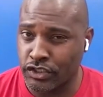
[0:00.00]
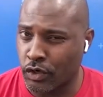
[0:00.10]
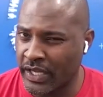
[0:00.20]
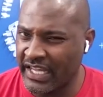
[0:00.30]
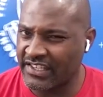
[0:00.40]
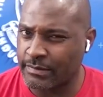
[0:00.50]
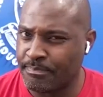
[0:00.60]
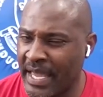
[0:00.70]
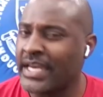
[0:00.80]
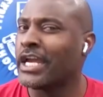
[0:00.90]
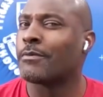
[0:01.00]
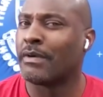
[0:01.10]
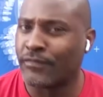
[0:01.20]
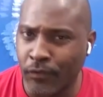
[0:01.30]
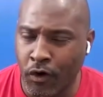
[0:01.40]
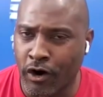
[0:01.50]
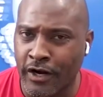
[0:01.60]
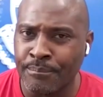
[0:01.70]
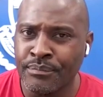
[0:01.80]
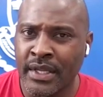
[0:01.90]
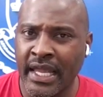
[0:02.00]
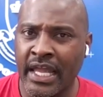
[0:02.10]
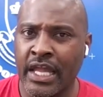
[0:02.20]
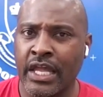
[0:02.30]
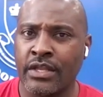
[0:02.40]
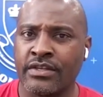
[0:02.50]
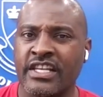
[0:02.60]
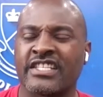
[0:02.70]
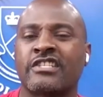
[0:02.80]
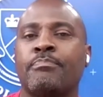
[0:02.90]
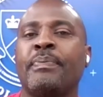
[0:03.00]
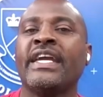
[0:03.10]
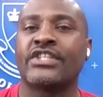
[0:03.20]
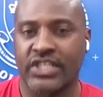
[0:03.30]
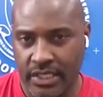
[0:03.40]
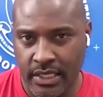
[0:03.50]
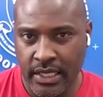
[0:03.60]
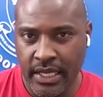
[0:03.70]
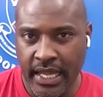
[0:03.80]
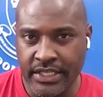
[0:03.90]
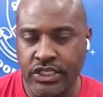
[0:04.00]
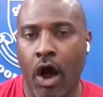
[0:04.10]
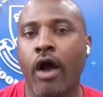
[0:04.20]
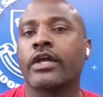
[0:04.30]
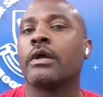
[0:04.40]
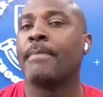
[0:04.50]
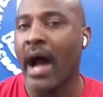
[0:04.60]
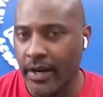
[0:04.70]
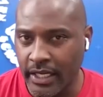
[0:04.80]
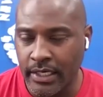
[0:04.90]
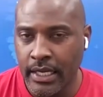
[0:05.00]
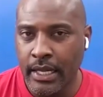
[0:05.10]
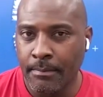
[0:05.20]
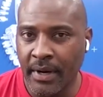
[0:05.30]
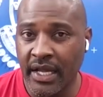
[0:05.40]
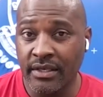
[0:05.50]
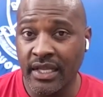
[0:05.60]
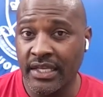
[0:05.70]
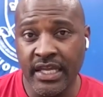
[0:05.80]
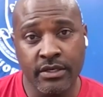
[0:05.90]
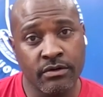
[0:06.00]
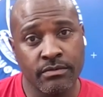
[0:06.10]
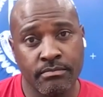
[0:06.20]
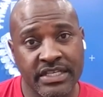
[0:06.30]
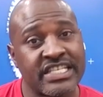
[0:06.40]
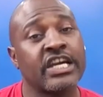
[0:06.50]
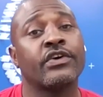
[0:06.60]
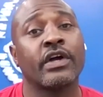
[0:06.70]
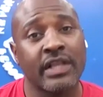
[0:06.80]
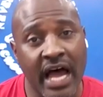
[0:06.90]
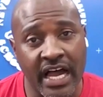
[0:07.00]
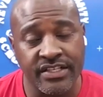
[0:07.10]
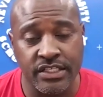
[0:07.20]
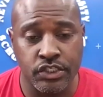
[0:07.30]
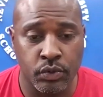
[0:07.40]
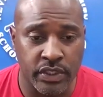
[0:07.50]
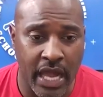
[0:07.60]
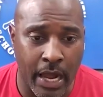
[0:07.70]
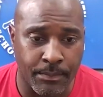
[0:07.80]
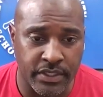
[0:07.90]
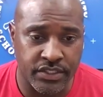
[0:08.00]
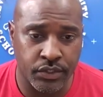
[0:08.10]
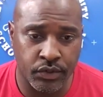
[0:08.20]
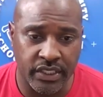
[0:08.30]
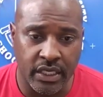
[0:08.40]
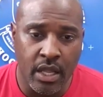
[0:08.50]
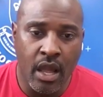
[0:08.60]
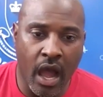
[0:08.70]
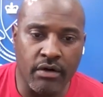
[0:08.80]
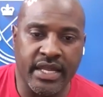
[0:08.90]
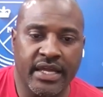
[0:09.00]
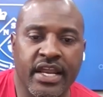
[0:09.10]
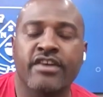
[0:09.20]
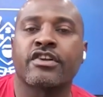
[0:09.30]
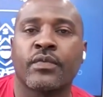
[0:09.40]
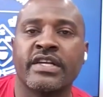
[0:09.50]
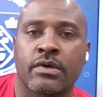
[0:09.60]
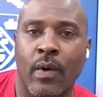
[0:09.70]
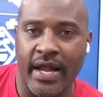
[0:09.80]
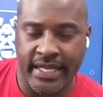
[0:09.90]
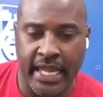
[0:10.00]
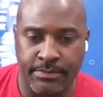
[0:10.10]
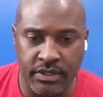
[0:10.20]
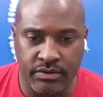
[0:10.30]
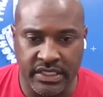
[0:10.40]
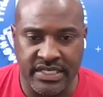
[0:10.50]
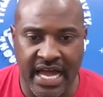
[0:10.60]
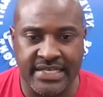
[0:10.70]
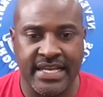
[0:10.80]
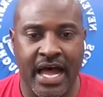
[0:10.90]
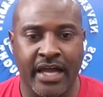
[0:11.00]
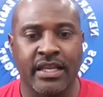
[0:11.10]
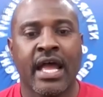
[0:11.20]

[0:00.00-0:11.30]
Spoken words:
So he's been here before in the speech and talking about it, but it didn't materialize into an opportunity. Okay, there's a reason why Cam Newton is not signed.